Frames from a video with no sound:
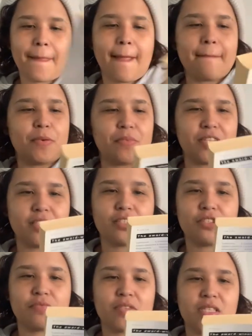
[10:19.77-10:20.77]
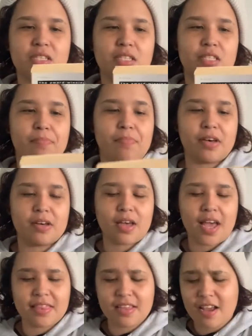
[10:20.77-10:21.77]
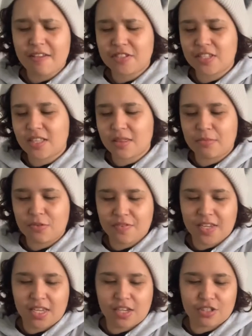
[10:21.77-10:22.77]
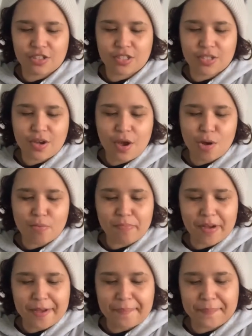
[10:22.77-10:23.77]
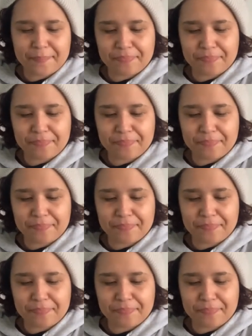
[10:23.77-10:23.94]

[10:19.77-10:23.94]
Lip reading: I've been wanting to read this book. I think I've seen the movie years ago, but